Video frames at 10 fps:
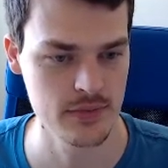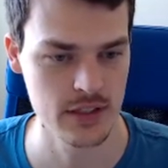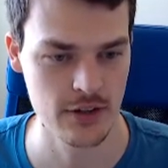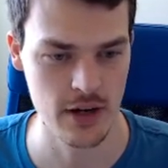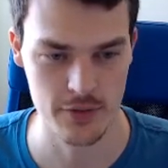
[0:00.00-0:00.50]

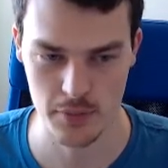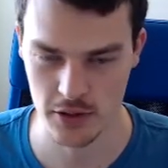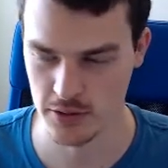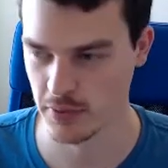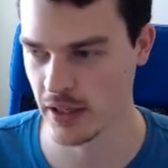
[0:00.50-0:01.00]
Grab the
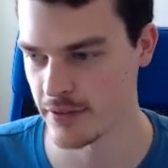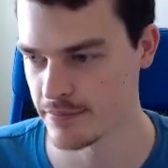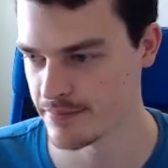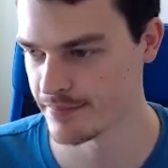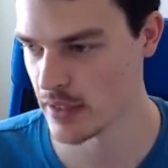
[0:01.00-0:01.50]
multiplier.
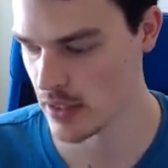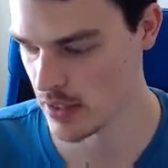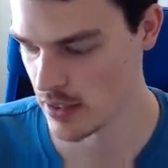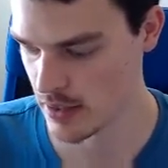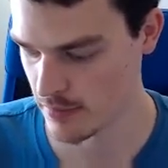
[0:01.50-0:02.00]

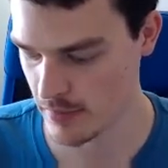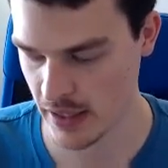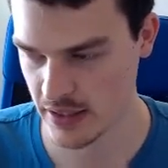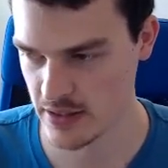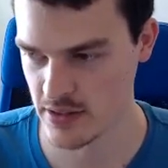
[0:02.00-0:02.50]

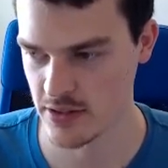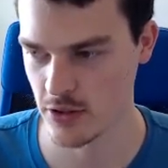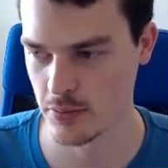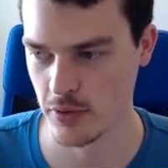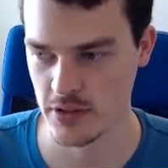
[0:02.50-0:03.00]
Minus
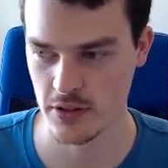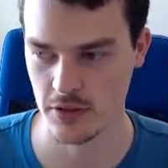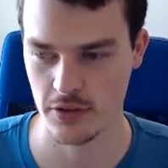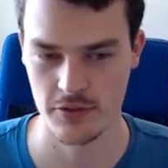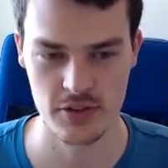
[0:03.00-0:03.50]

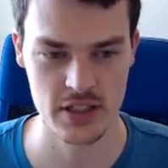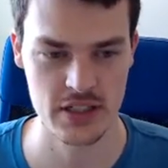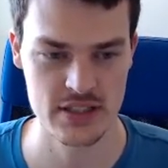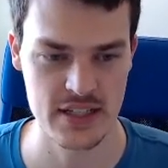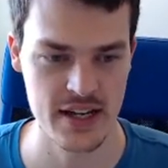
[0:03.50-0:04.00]
0.03
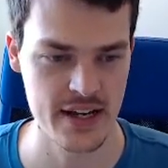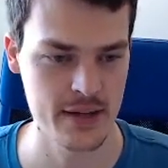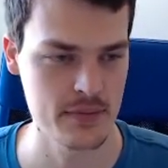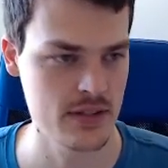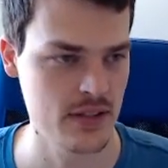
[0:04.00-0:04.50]

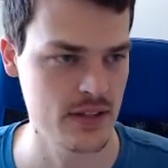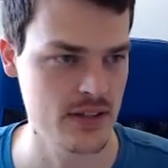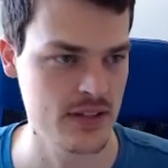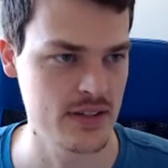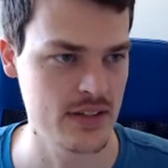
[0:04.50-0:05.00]
times the
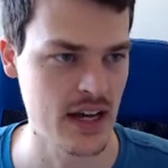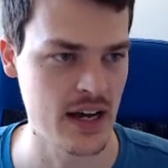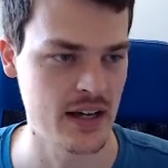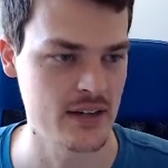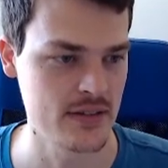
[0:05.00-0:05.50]

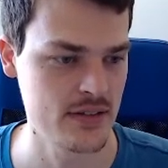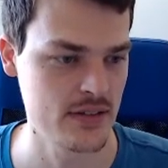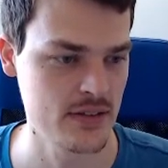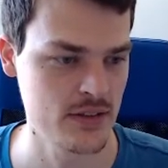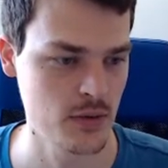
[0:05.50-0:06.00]
size.
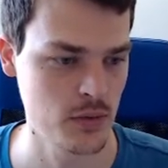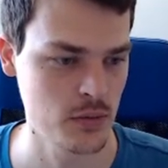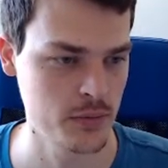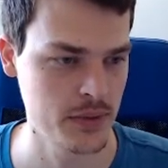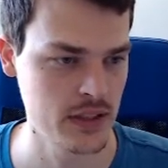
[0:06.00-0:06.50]
So it
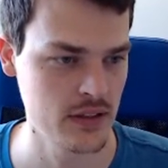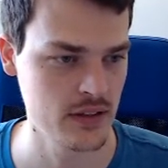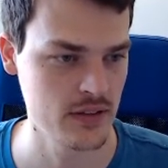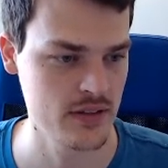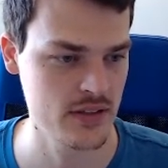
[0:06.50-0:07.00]
will be
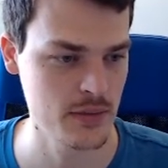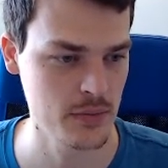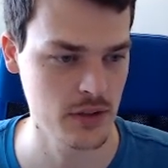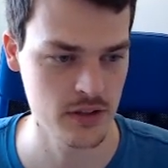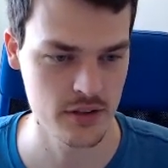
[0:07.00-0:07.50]

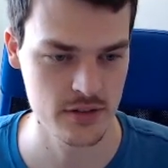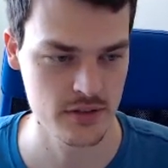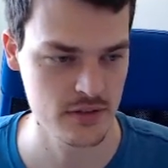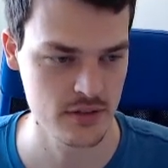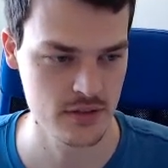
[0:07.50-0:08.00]
similar
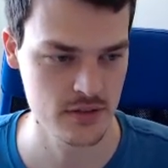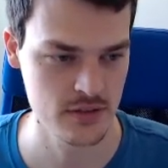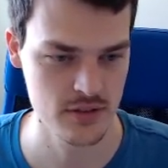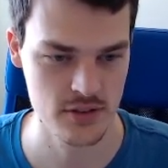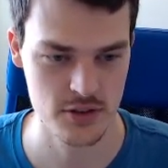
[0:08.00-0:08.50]

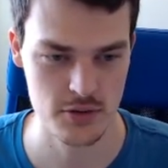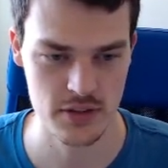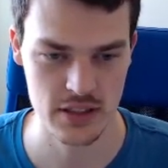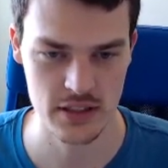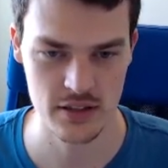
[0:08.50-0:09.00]
to
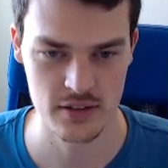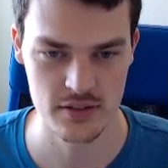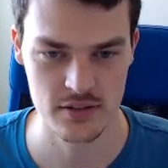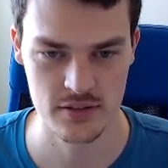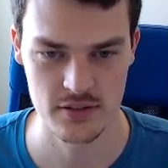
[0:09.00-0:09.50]
the
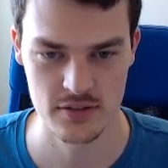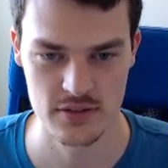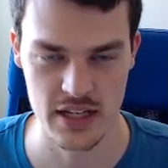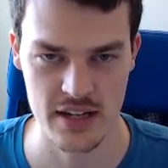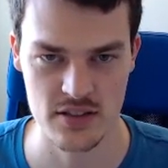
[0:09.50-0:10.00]

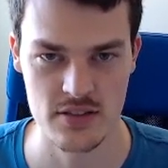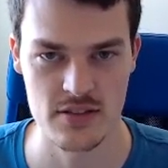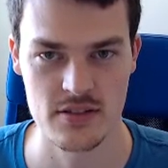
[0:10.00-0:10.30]
dashes.